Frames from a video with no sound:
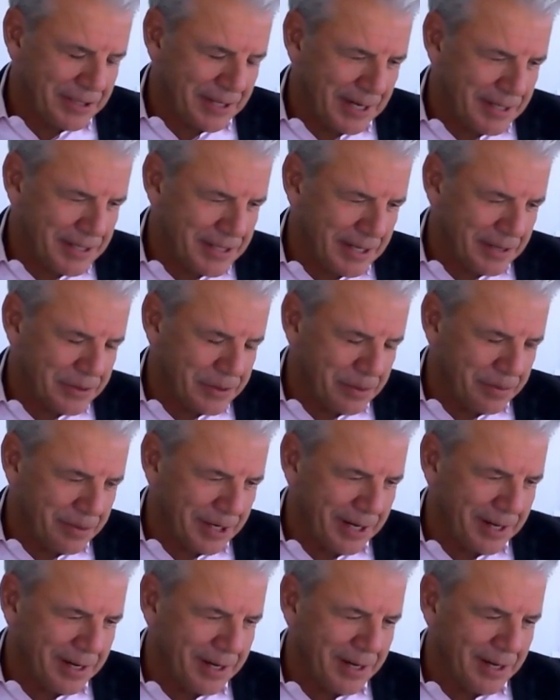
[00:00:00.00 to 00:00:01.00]
transacts so
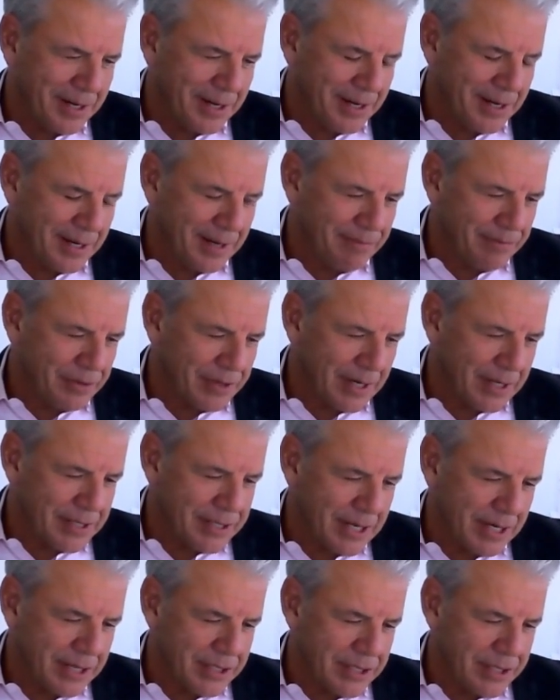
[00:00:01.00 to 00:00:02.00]
many
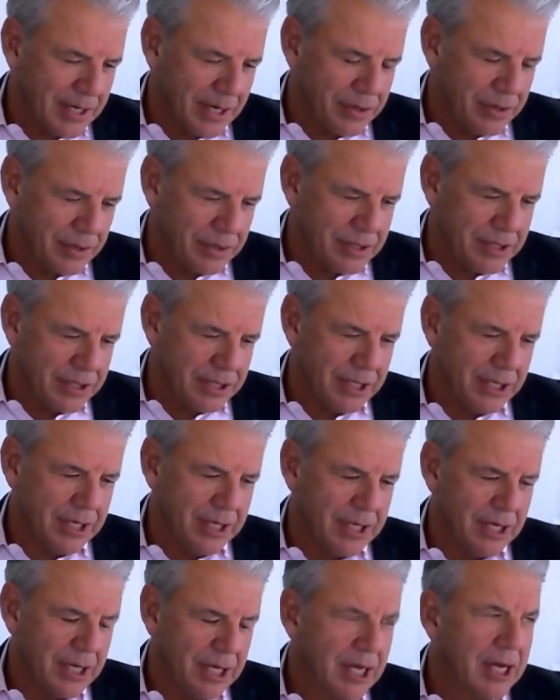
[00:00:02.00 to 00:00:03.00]
transactions, I don't
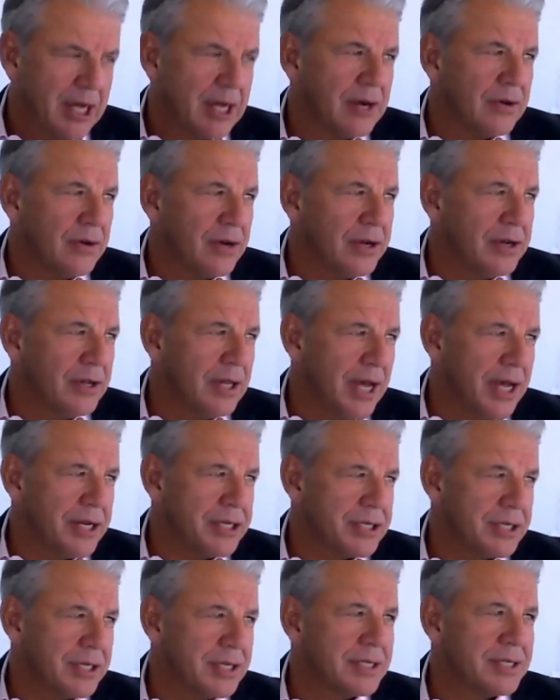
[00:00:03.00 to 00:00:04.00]
see
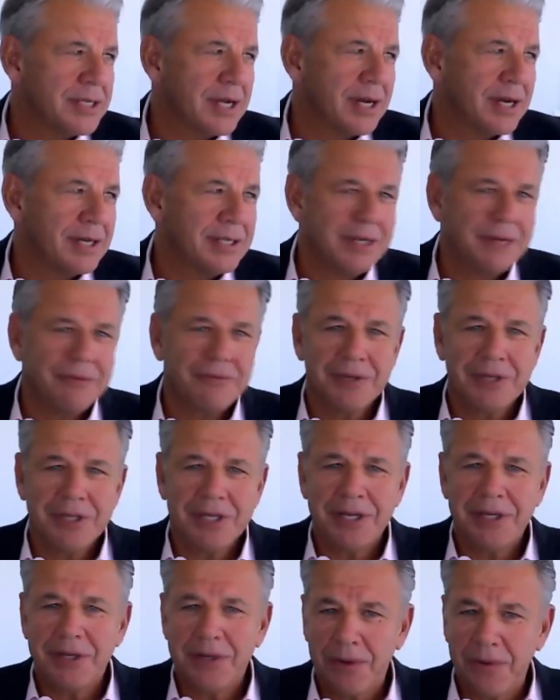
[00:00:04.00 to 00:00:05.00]
regulations are different
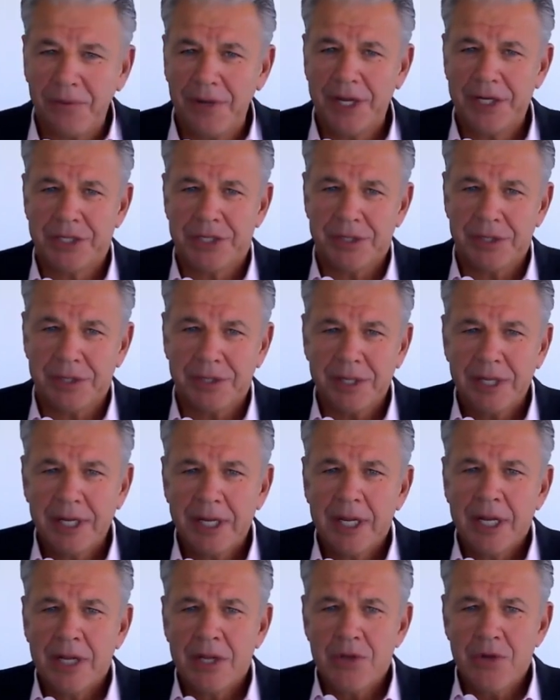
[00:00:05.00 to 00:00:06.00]
than innovation.
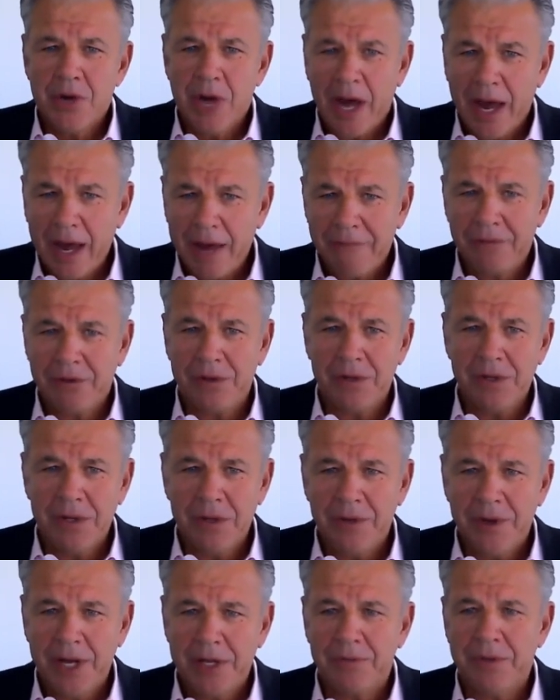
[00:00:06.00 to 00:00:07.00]
You have to
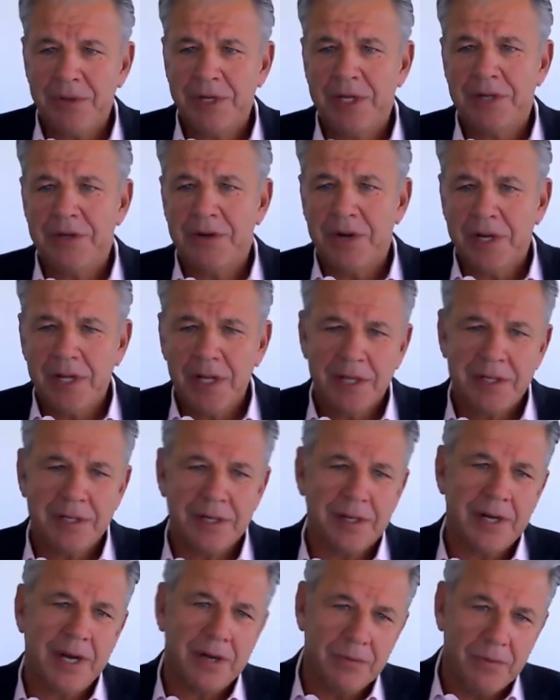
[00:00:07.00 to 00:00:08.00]
innovate within the
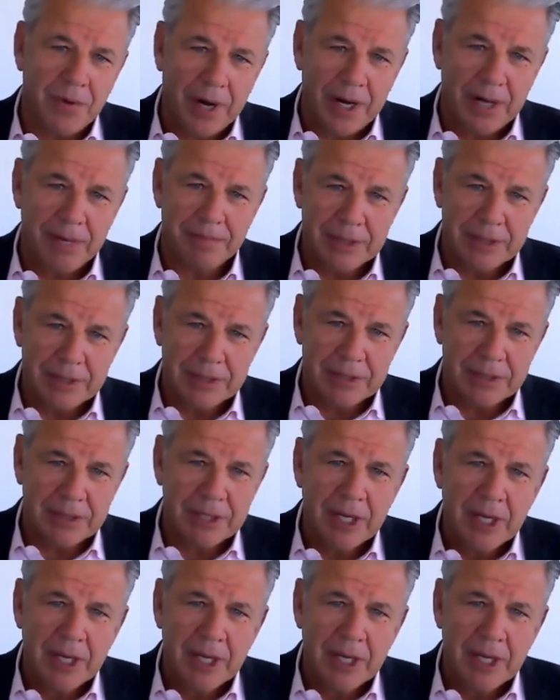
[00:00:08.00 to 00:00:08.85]
regulatory environment.